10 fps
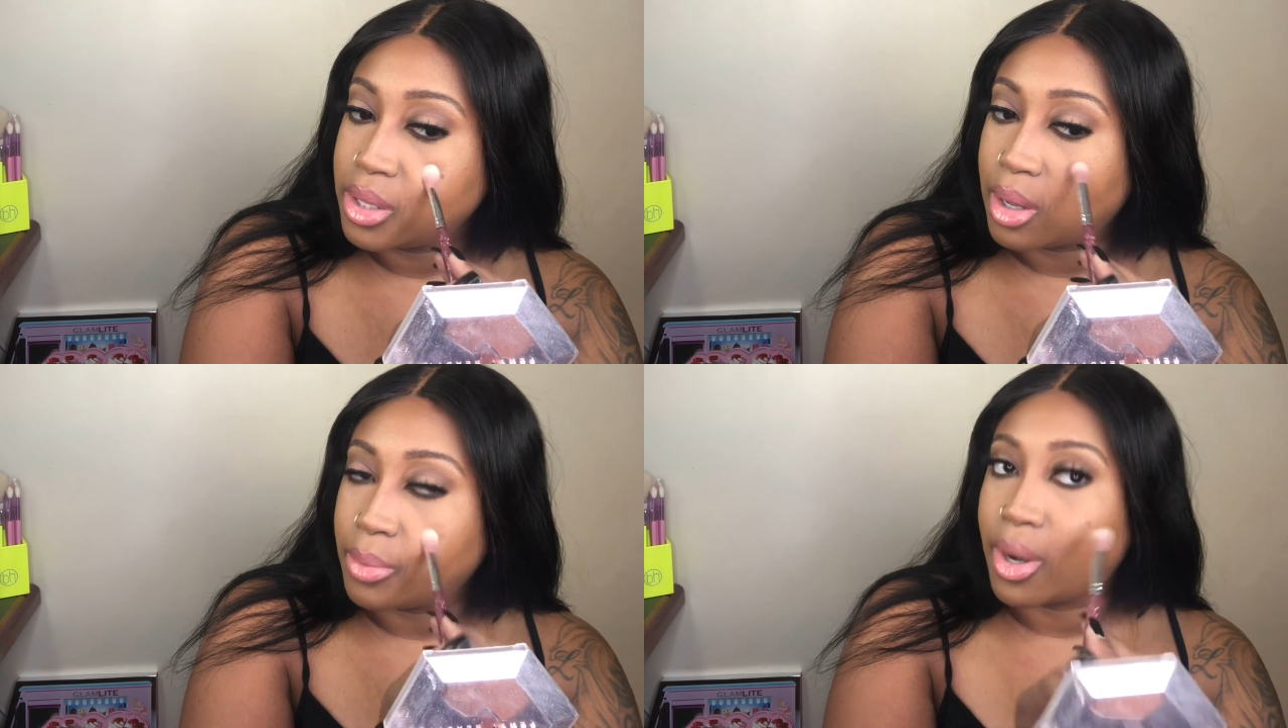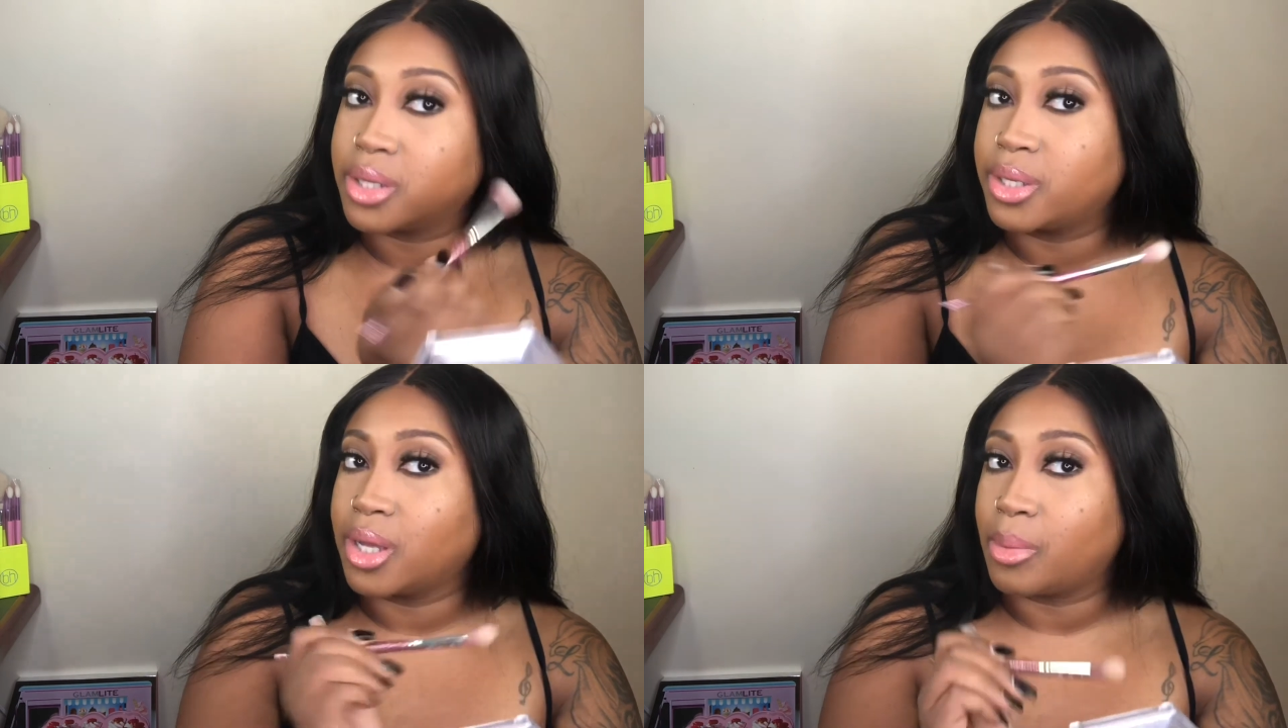I'm
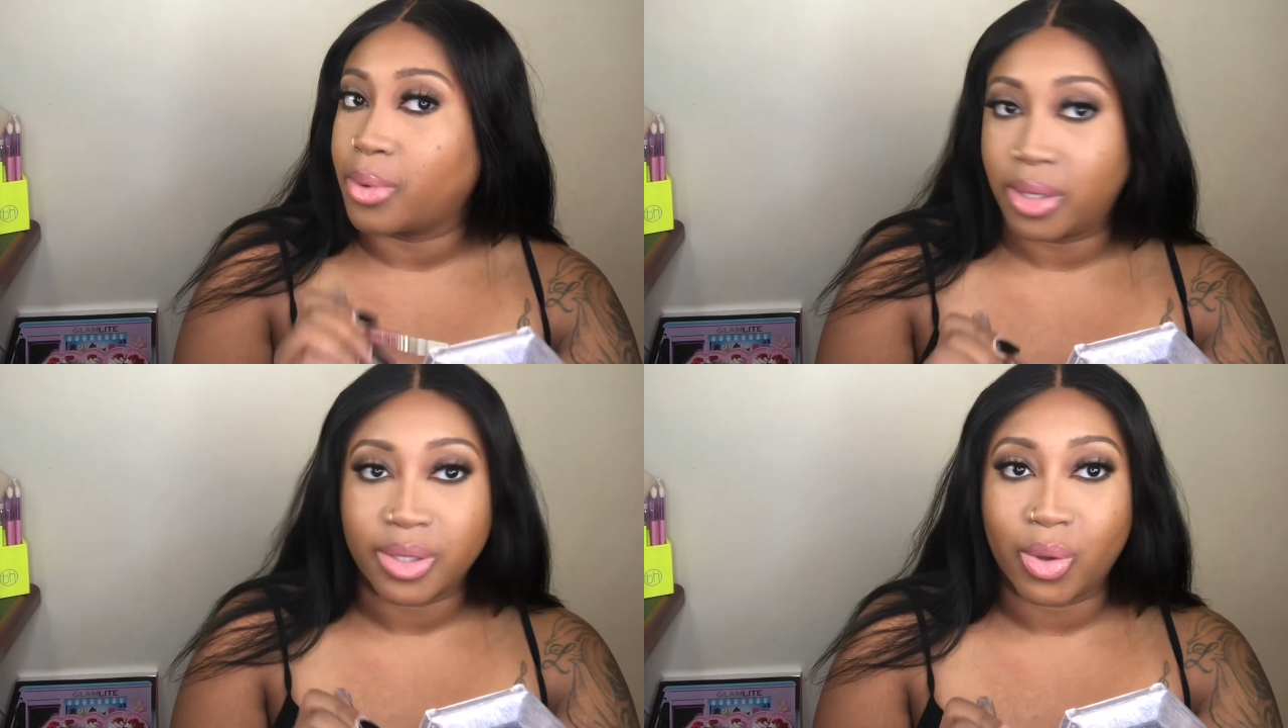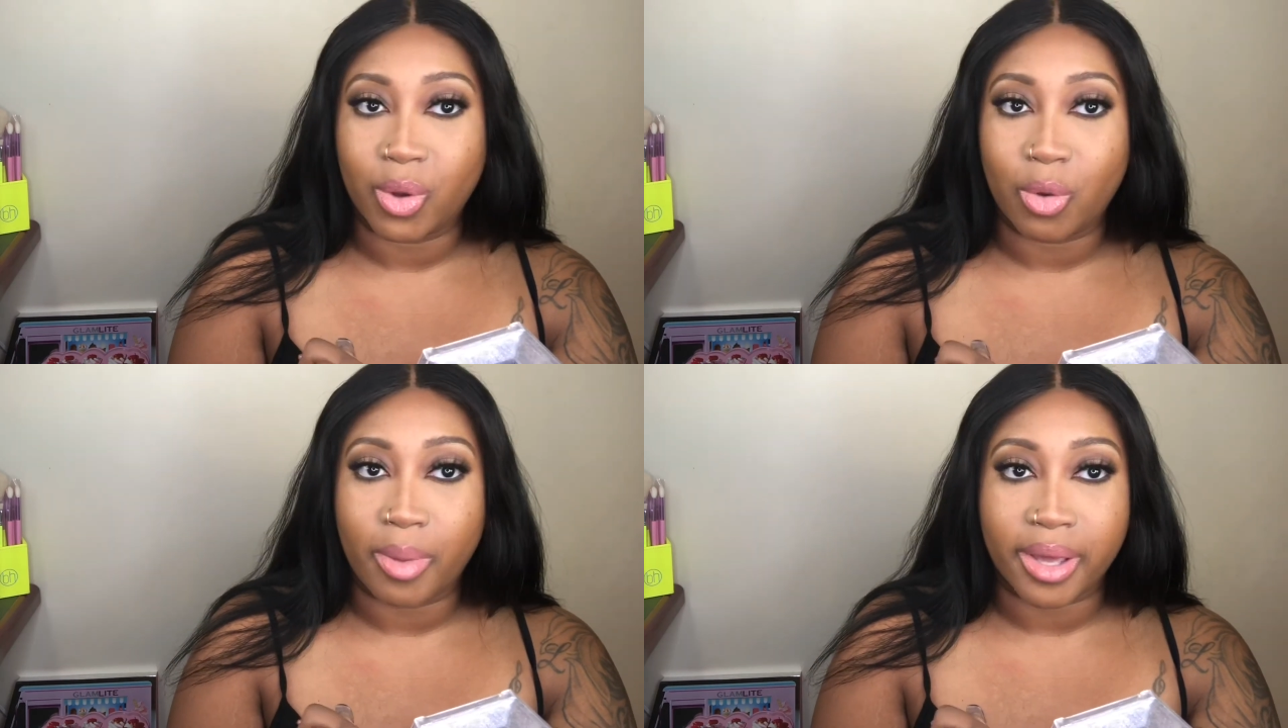probably gonna
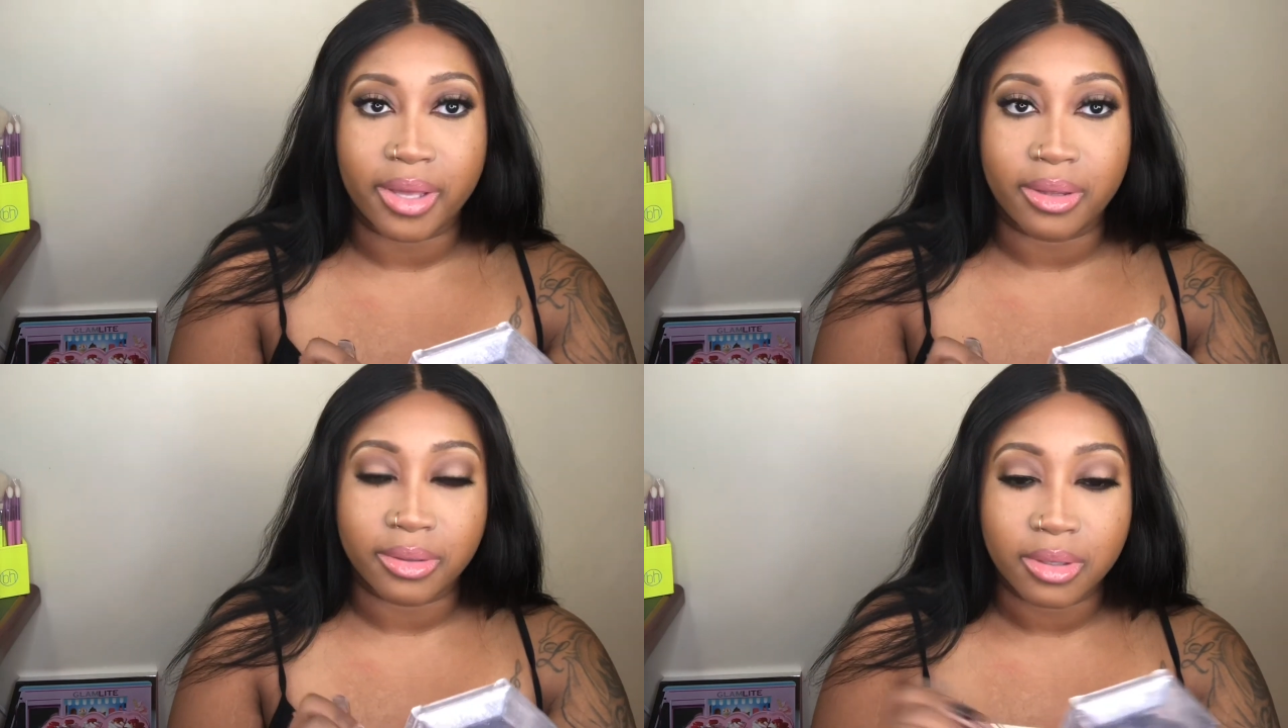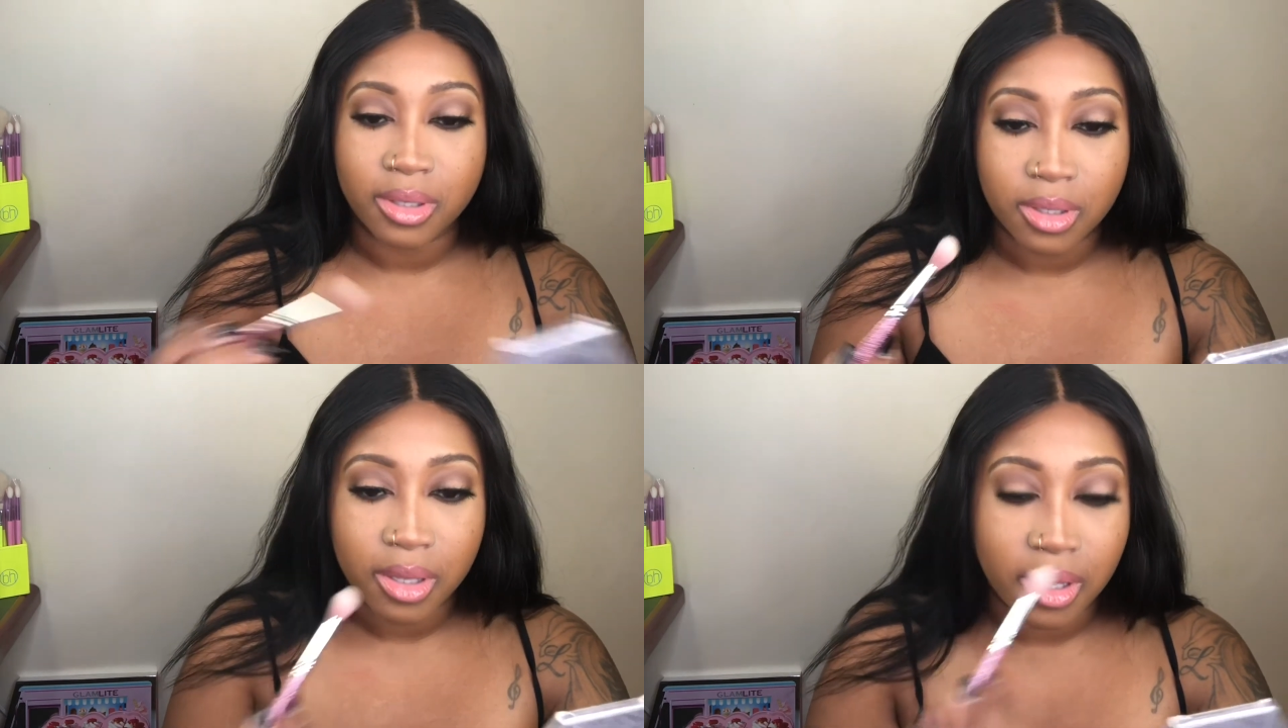go back
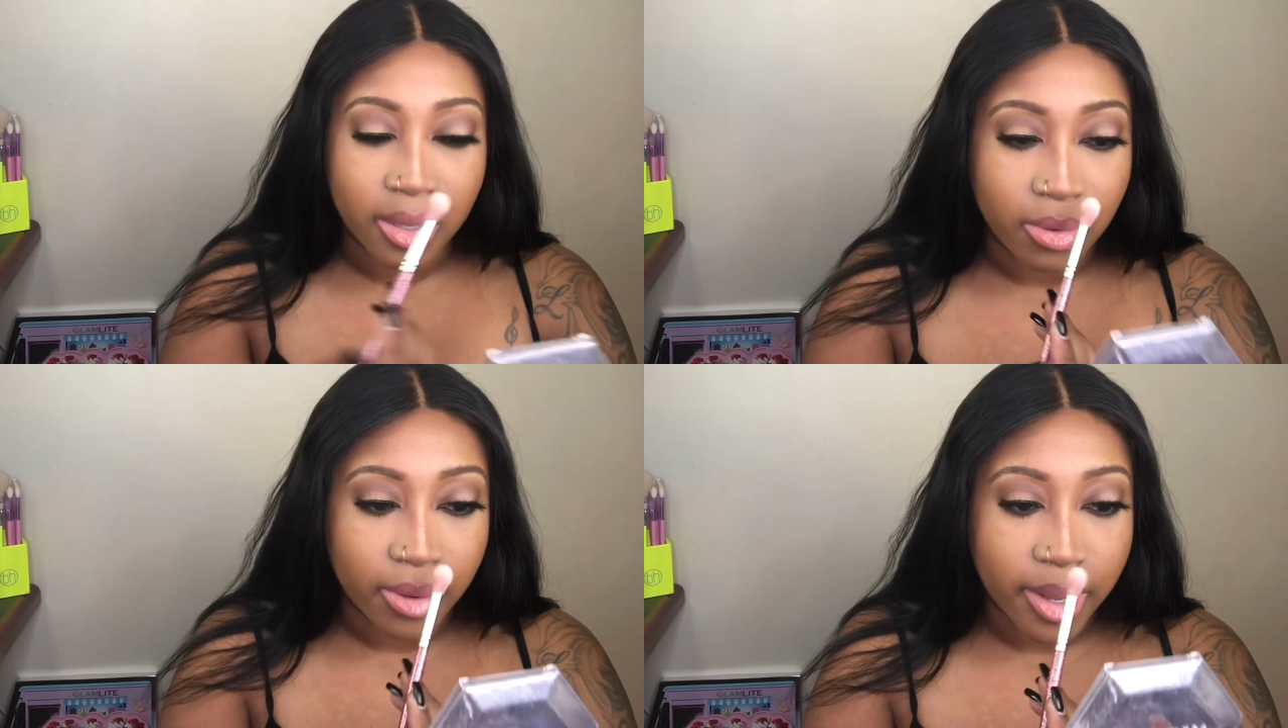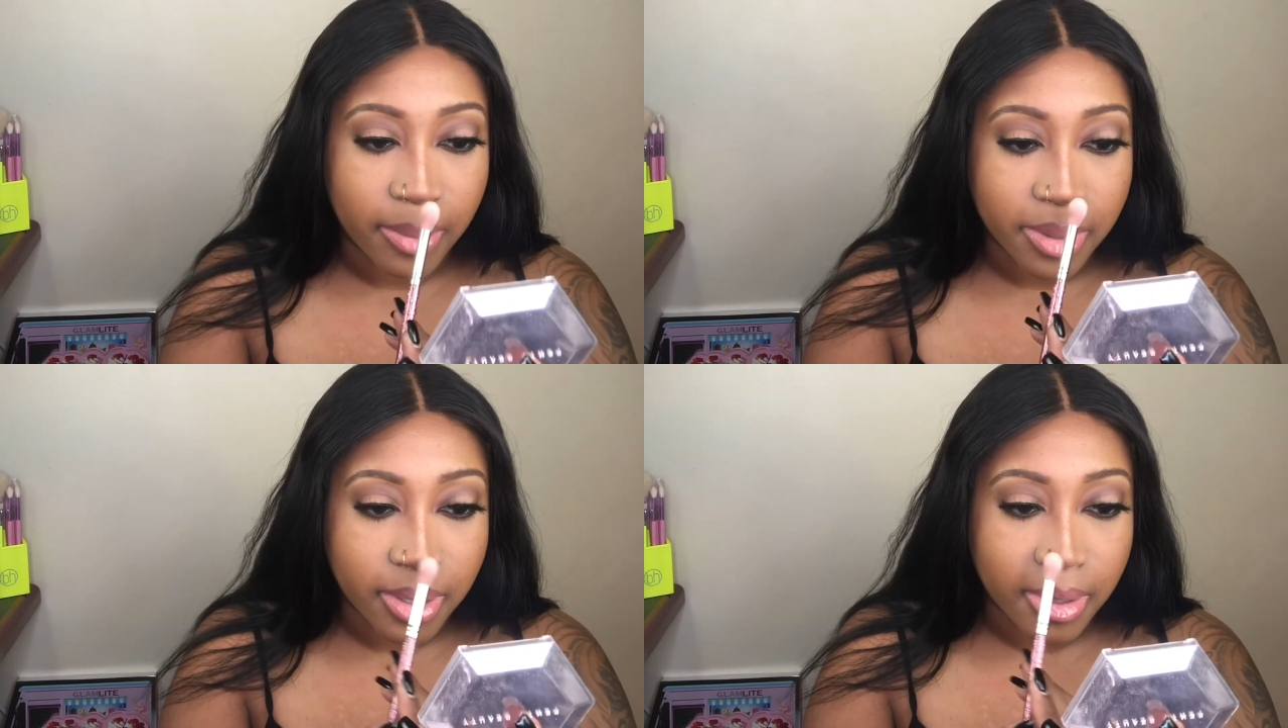and grab
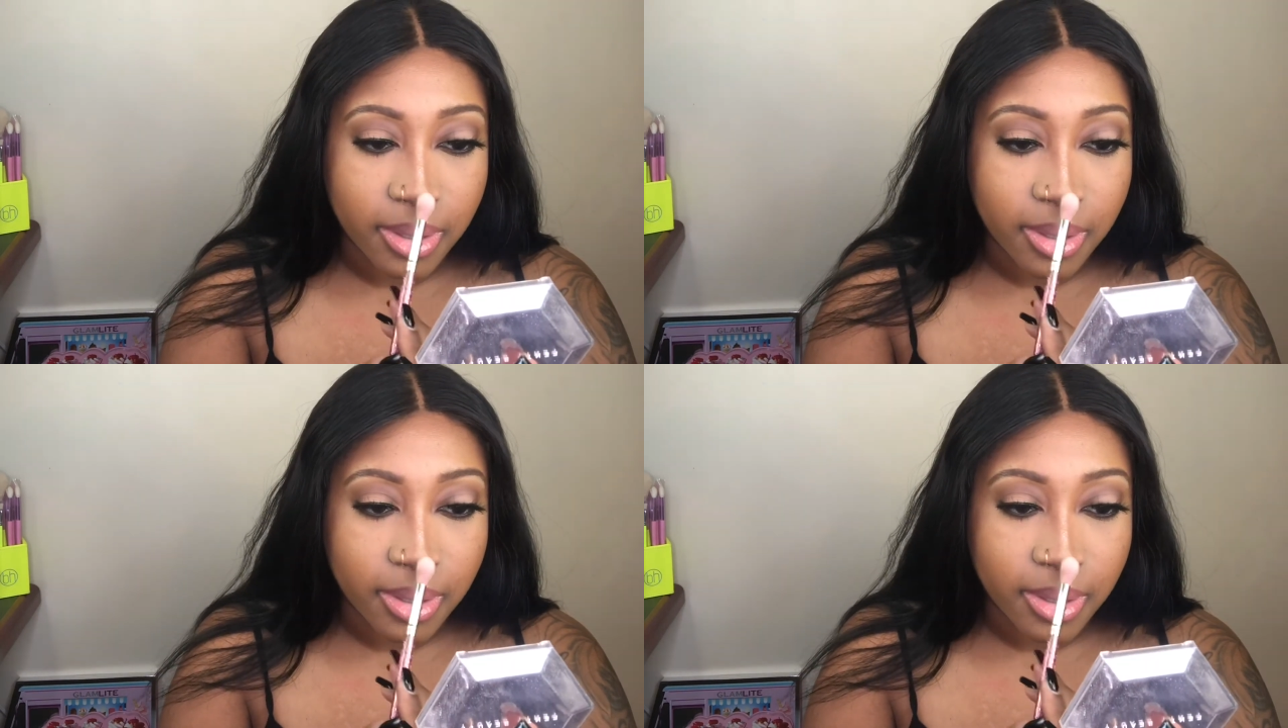it.